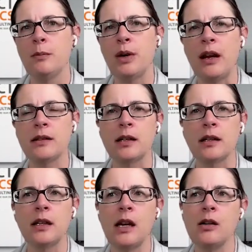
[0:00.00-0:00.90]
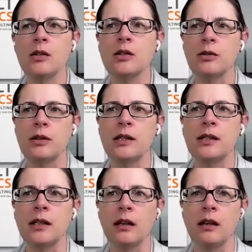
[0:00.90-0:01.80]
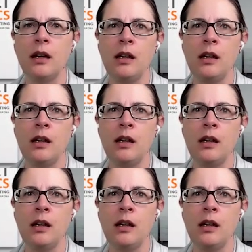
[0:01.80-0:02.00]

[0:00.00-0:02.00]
But as a characteristic,